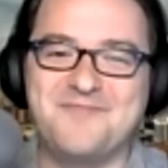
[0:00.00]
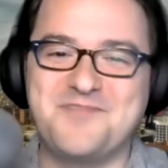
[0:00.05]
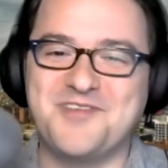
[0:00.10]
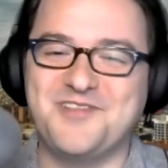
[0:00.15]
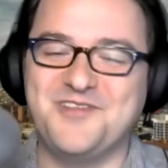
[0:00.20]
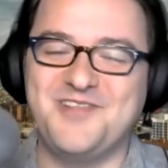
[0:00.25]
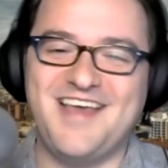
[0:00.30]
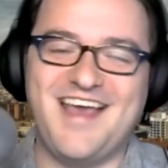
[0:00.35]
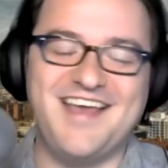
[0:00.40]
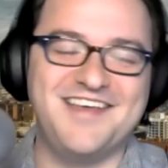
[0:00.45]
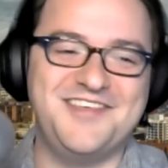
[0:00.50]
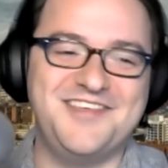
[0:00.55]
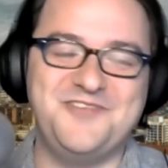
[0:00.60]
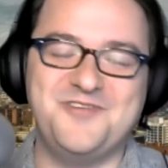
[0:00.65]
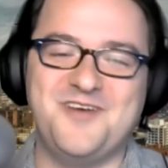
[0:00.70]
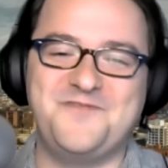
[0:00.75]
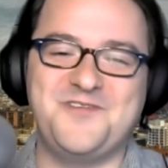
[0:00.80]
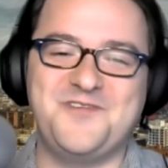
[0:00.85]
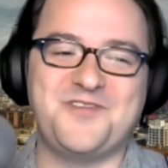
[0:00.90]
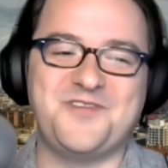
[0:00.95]
Hey,
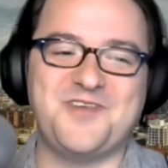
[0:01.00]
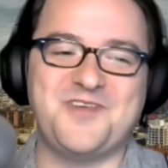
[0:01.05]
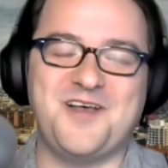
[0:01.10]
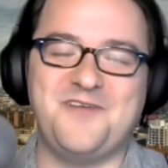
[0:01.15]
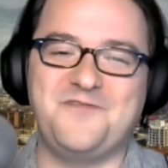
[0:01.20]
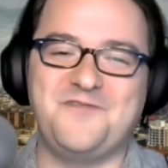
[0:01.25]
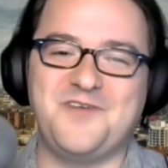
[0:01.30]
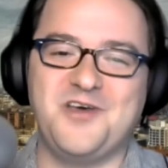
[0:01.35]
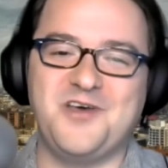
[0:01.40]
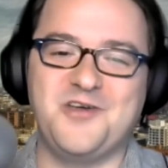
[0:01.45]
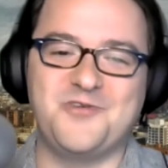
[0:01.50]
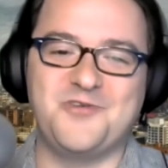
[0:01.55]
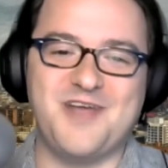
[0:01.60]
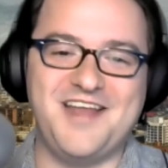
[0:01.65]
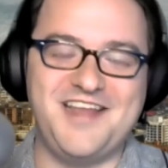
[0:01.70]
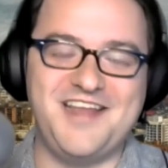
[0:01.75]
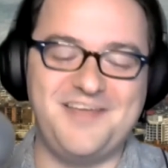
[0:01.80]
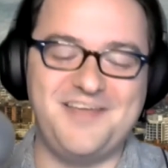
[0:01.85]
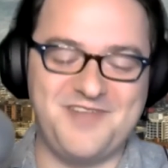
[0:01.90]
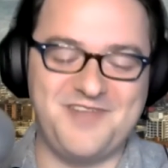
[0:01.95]
you have yourself a
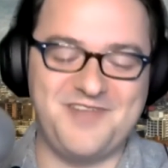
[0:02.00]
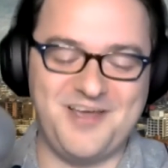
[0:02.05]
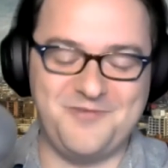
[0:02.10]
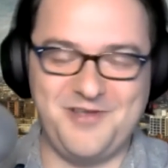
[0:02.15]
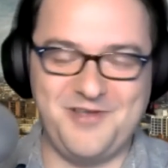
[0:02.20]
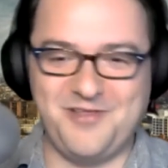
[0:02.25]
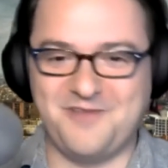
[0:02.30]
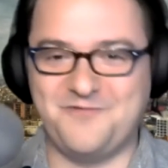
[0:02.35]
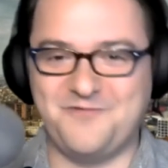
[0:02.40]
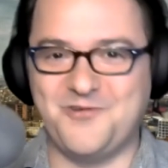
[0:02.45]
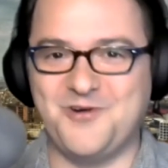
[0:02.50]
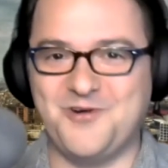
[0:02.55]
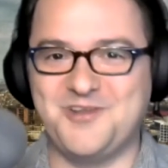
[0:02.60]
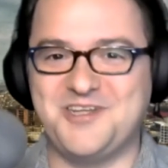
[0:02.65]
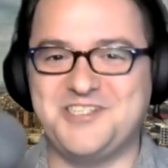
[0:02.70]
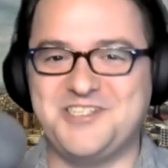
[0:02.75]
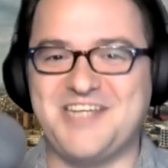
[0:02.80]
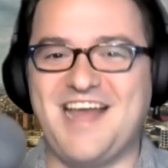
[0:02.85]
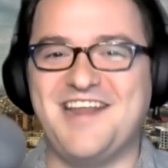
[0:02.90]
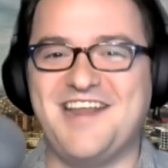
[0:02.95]
great evening. We look forward
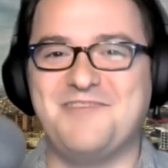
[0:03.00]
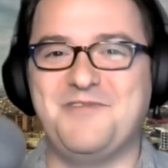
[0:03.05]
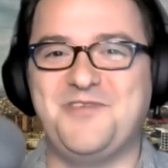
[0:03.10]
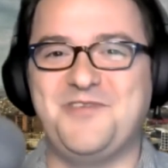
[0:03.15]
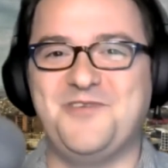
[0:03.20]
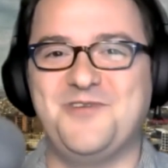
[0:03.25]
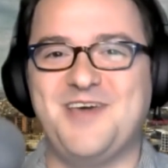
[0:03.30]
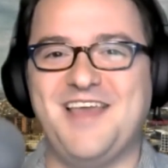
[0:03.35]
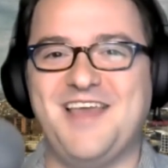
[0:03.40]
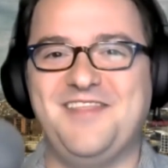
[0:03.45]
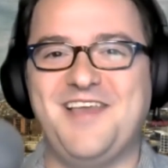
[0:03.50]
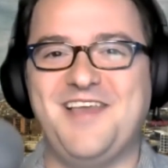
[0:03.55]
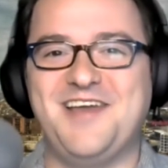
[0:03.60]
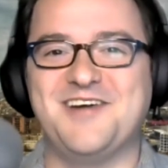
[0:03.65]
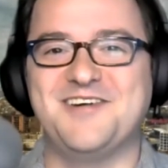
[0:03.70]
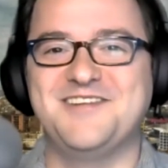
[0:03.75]
to chatting with you again later.